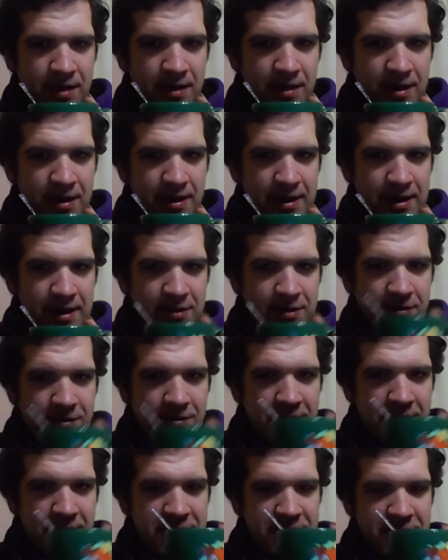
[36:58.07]
How you
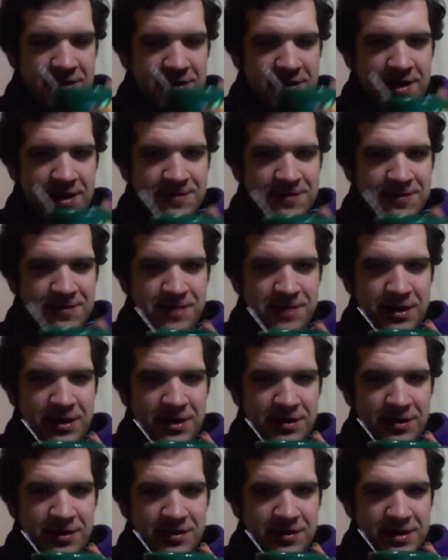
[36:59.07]
doing, HS? Thanks for being
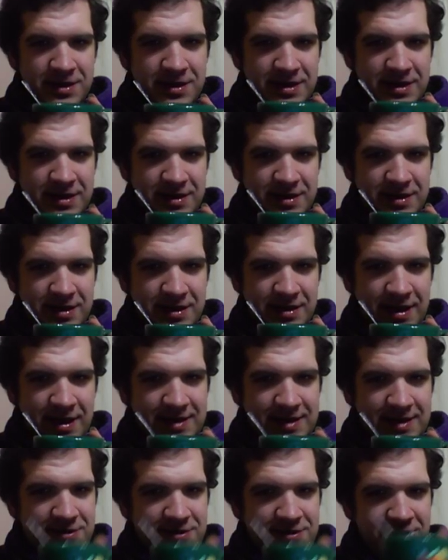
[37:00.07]
here.
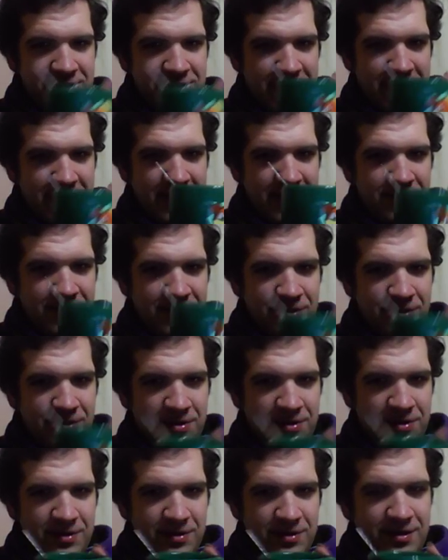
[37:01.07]
Oscar, how you doing?
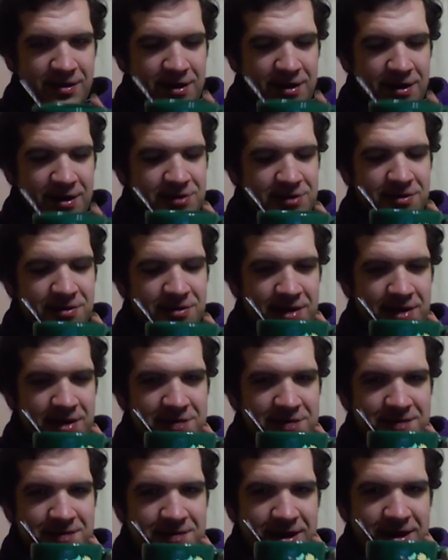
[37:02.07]
Also, thanks
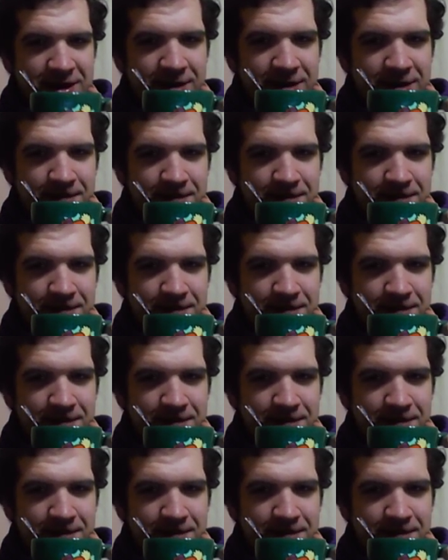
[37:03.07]
for being here.